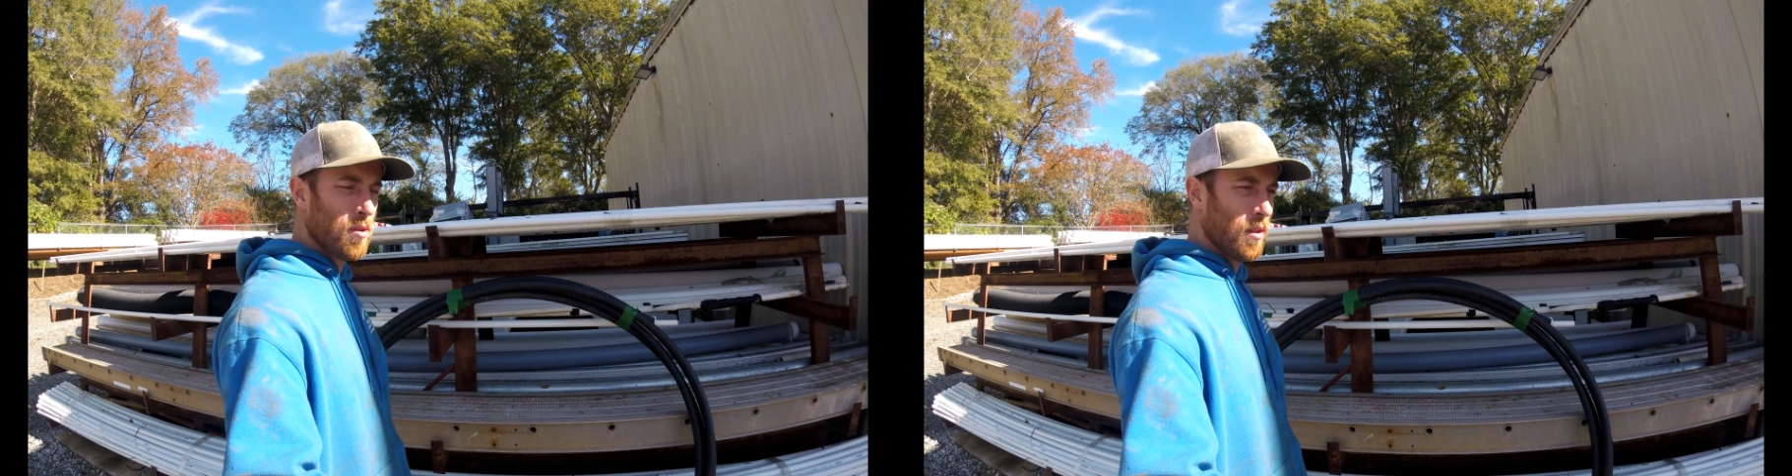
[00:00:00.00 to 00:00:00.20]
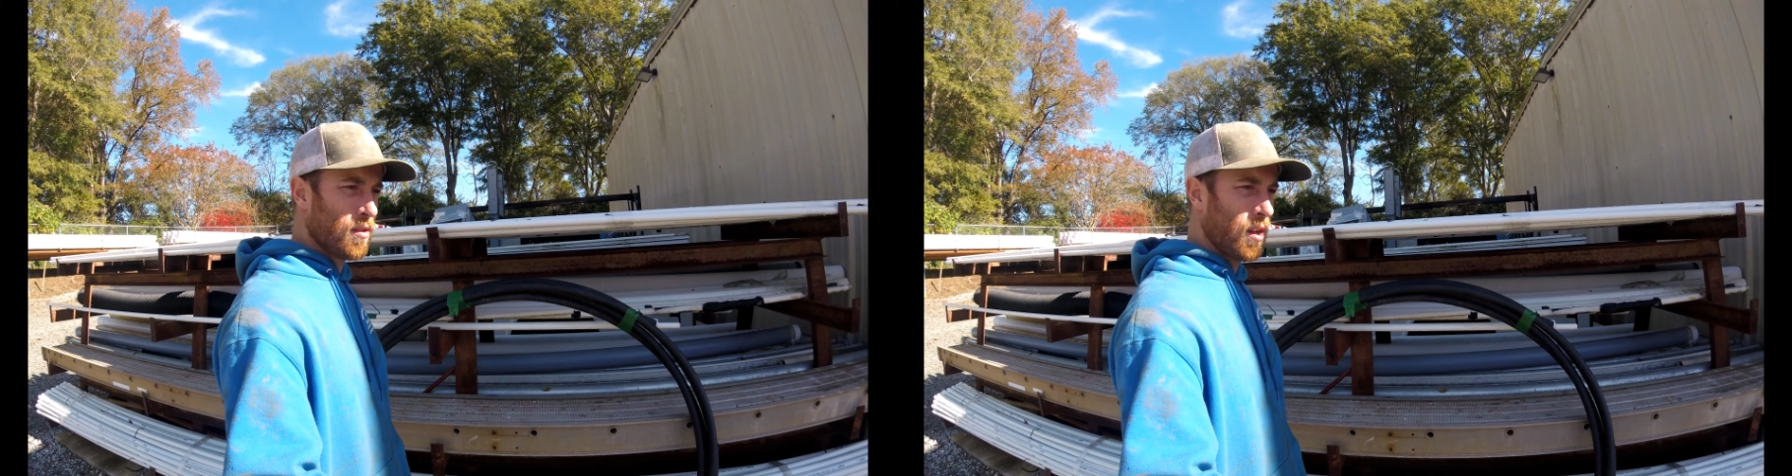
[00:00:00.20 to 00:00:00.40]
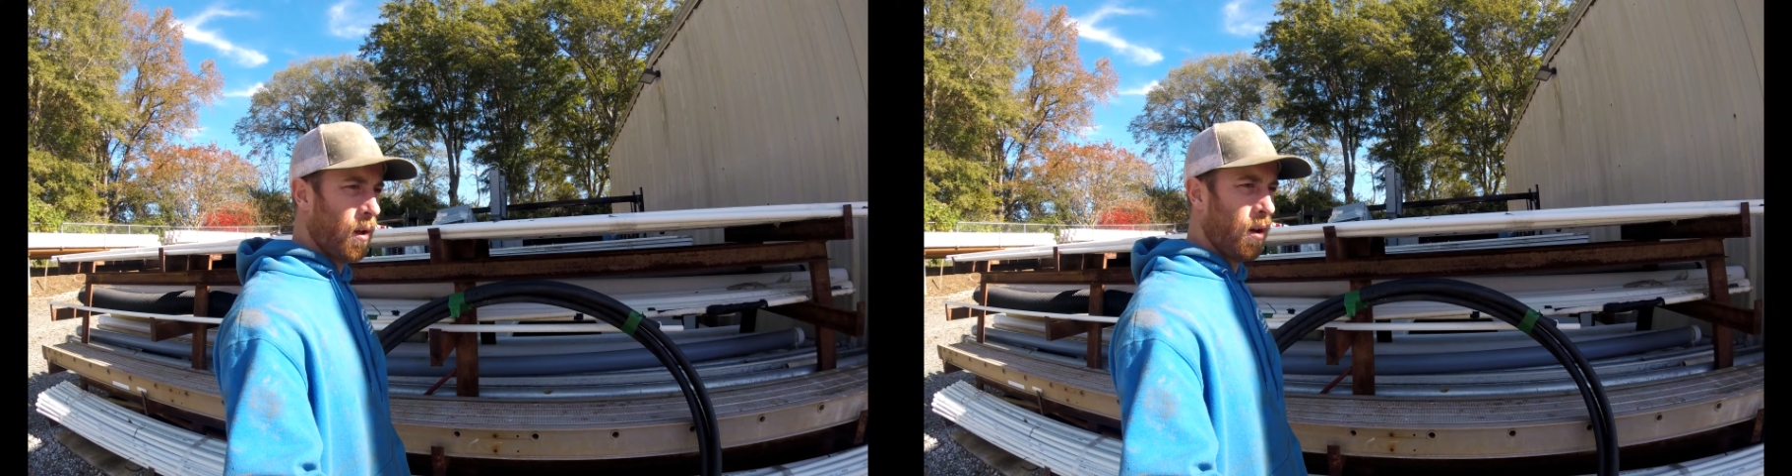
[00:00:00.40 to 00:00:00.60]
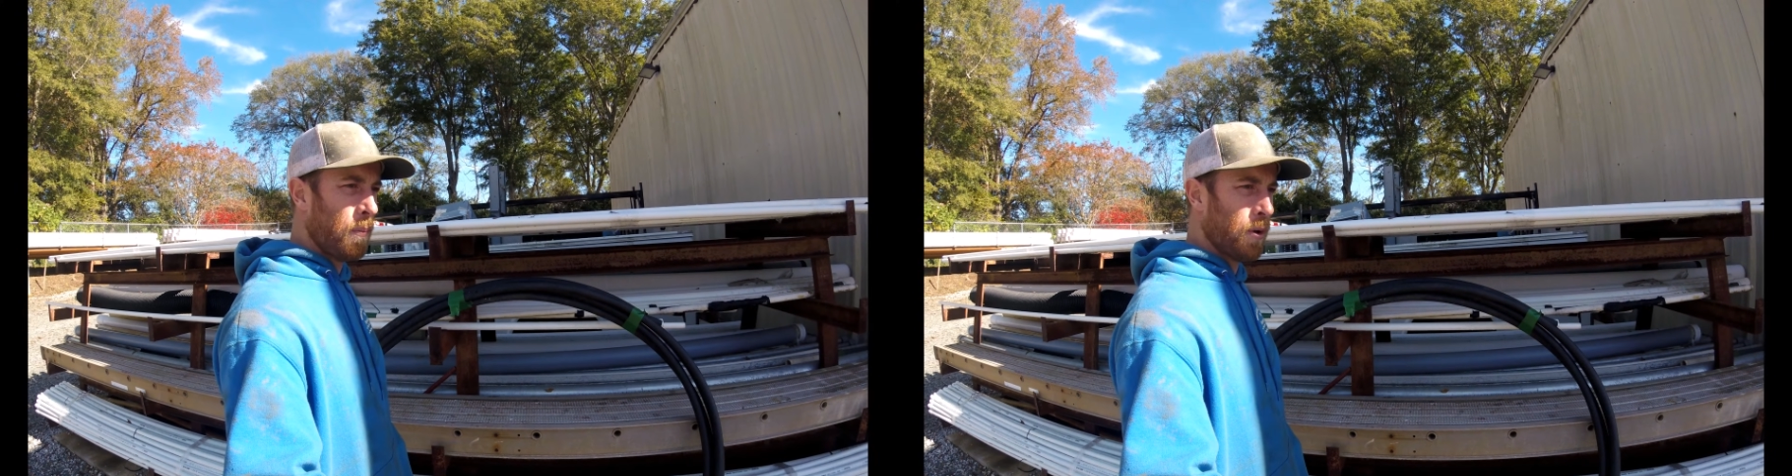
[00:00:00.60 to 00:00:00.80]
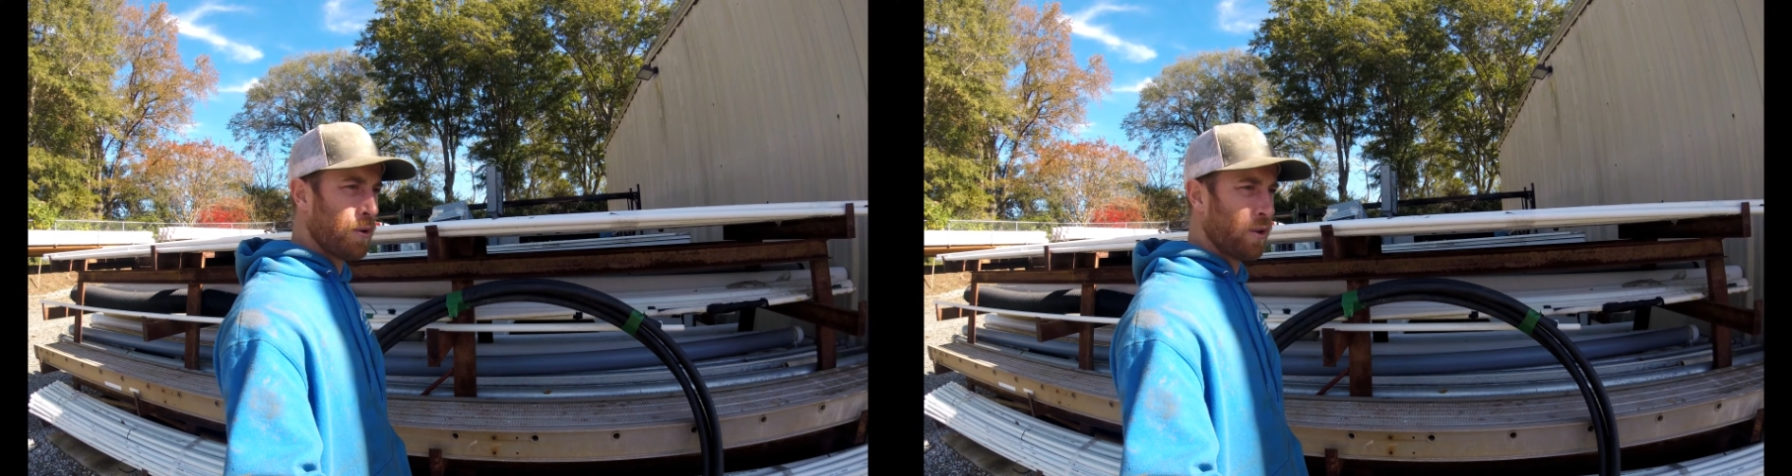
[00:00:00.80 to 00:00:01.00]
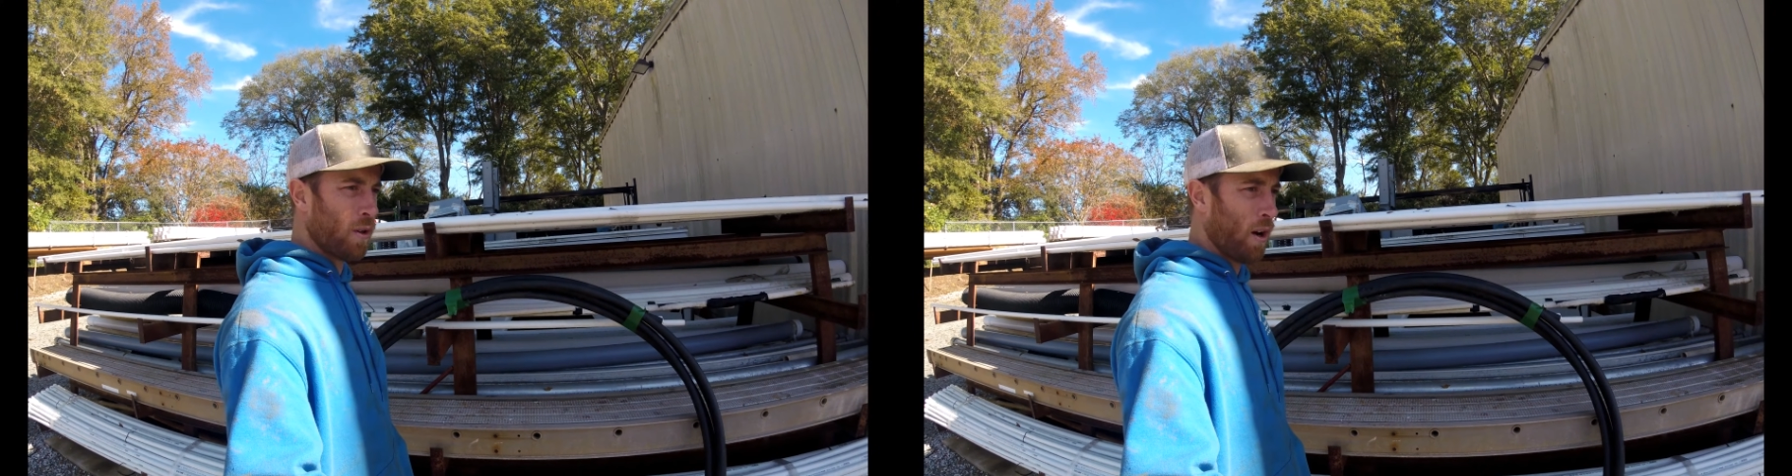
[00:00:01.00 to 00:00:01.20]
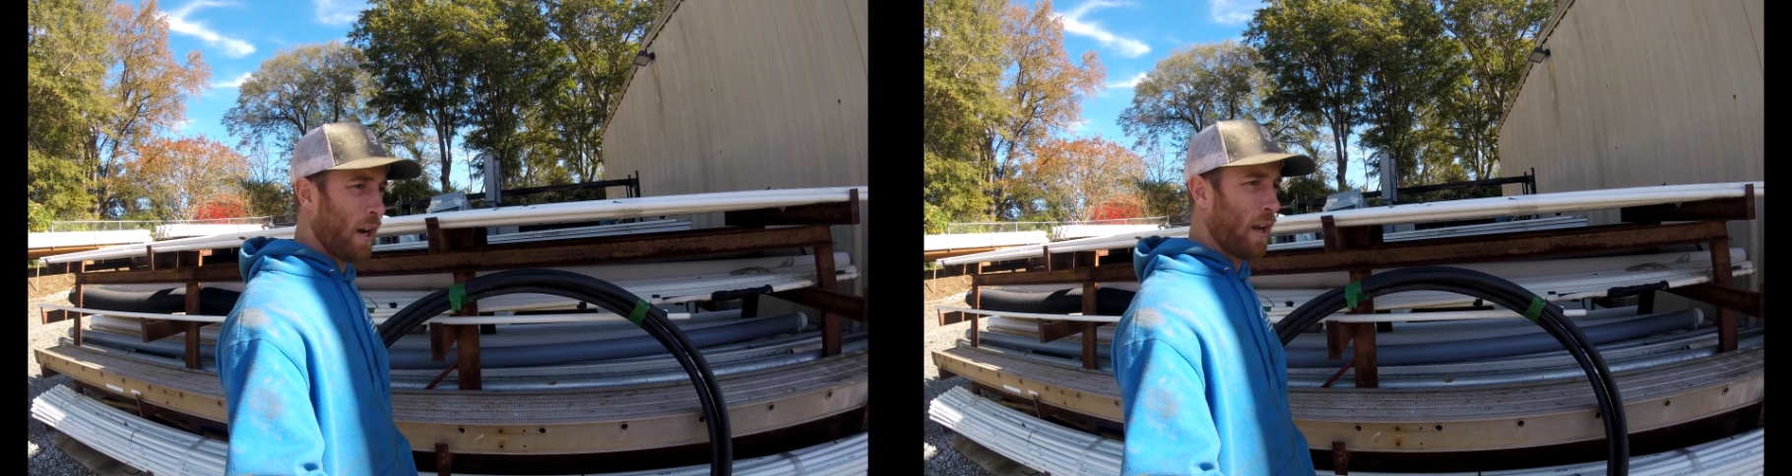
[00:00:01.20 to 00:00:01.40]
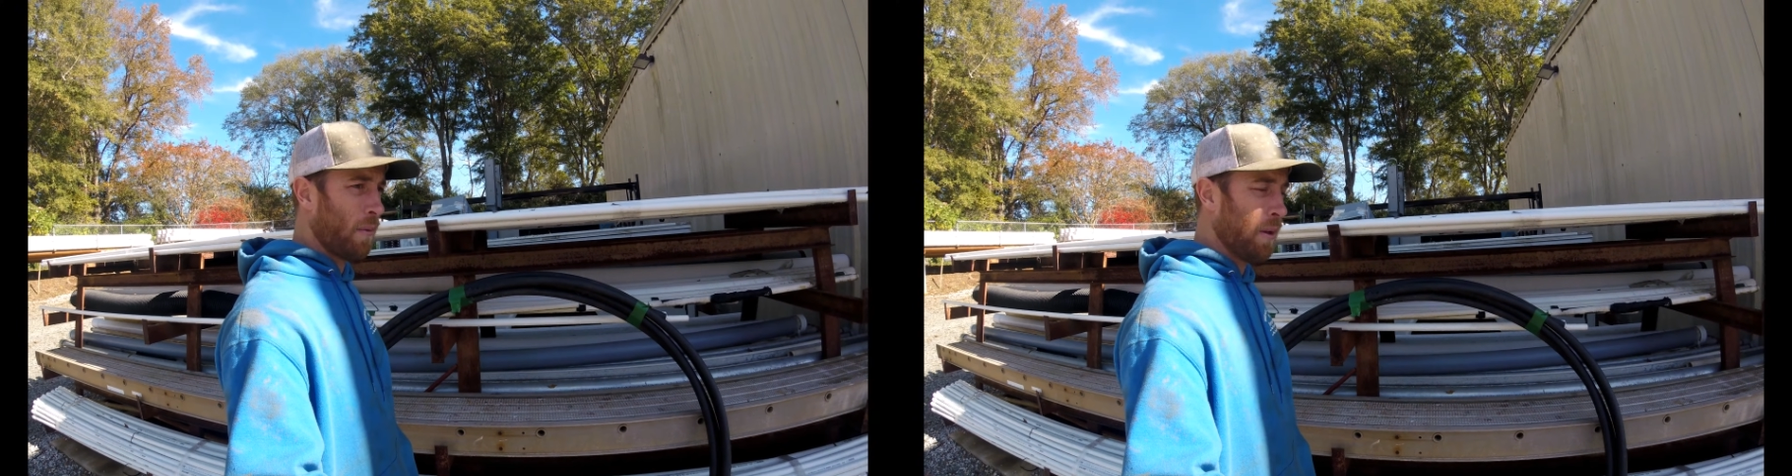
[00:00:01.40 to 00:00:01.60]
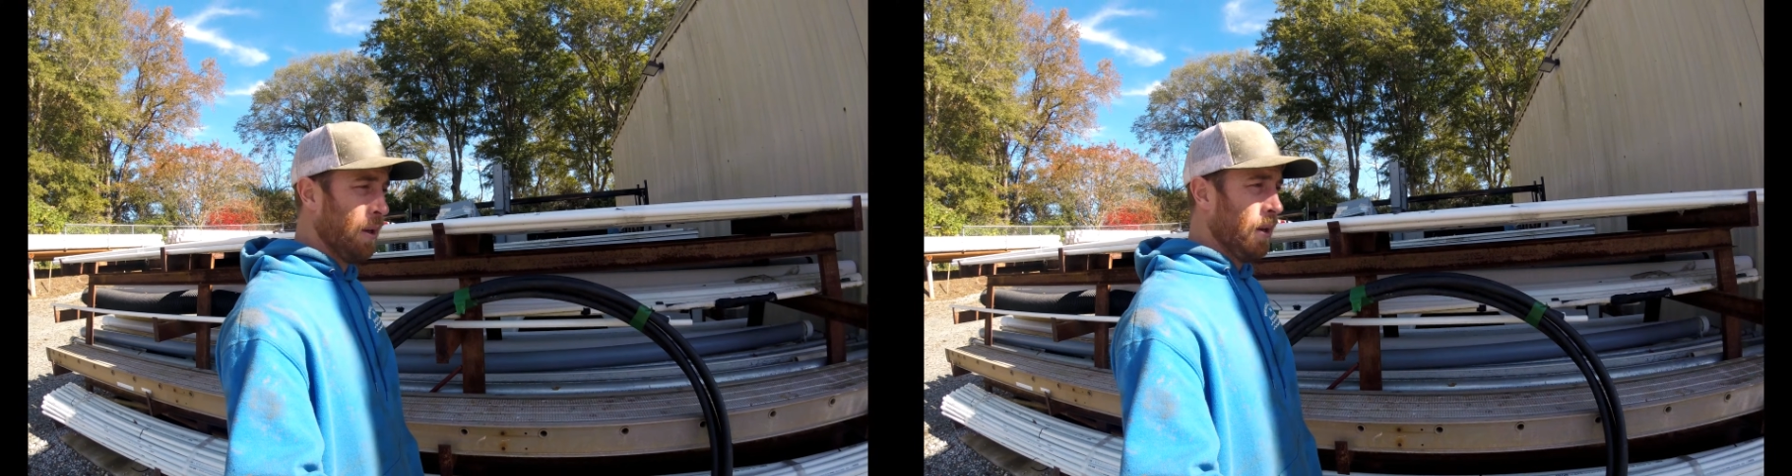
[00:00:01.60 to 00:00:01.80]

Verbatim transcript: to install up under your ground,